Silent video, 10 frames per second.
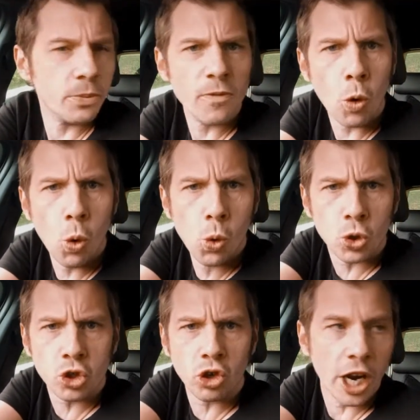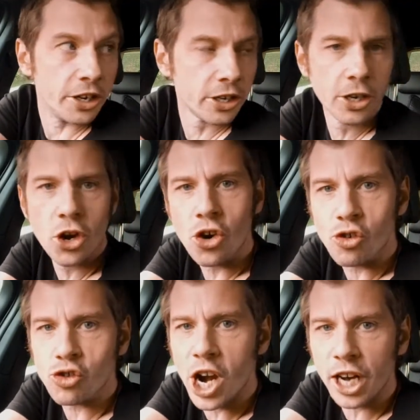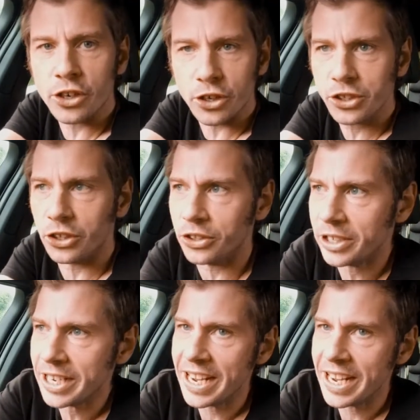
with Uhtred Ragnarsson.